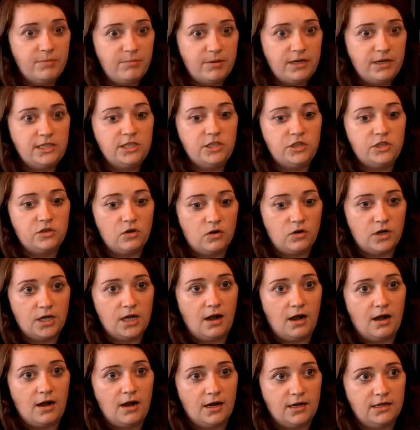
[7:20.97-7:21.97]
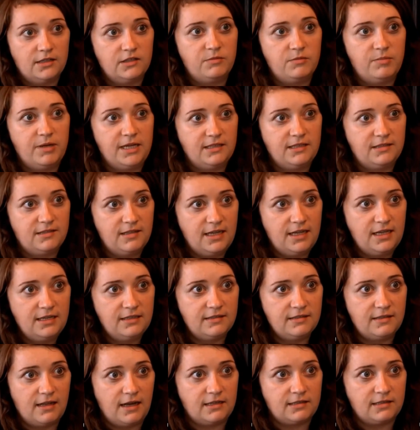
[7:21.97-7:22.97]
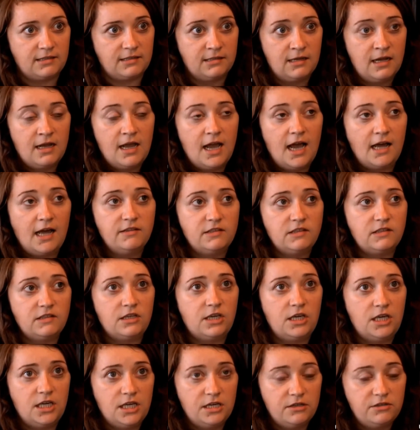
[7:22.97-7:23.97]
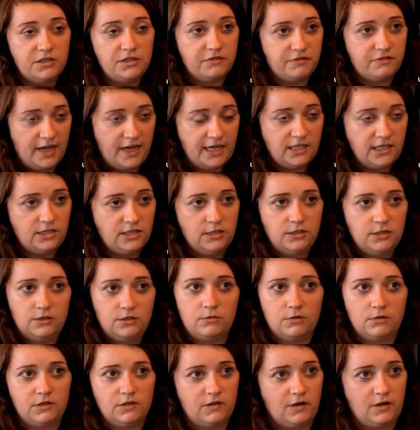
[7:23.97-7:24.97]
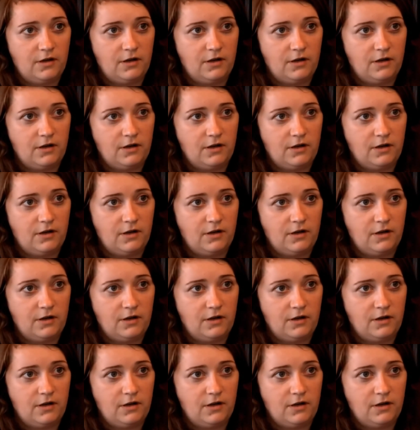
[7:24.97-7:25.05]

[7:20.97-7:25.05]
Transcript: People enjoy Ireland being seen as that. And there's a huge affection towards